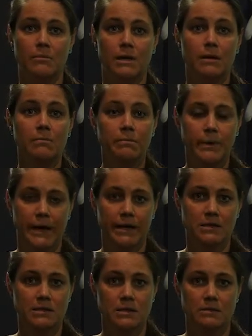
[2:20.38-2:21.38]

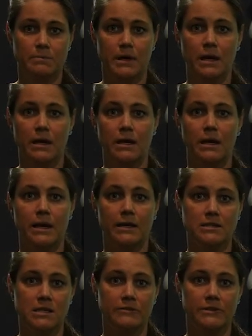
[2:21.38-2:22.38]
impacted by
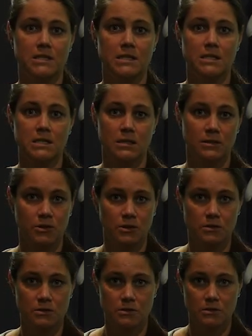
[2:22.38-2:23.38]
activities in the
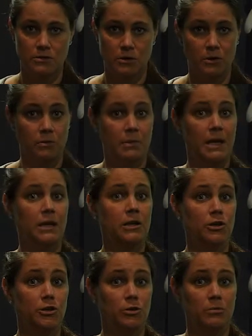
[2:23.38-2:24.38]
coastal zone, mainly
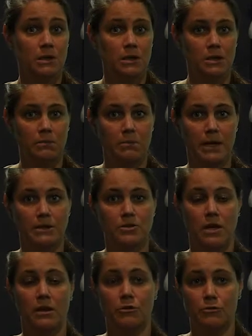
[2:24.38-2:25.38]
human impacts, so
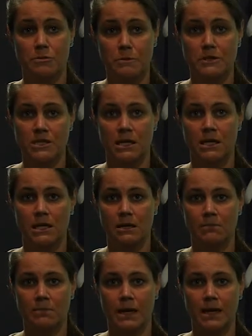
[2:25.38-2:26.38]
anthropogenic
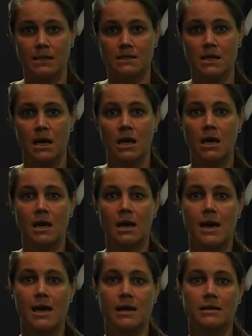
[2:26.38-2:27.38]
impacts.
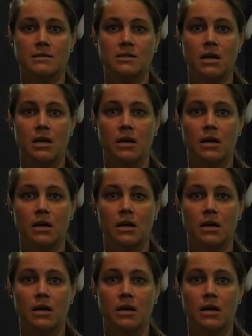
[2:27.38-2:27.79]
And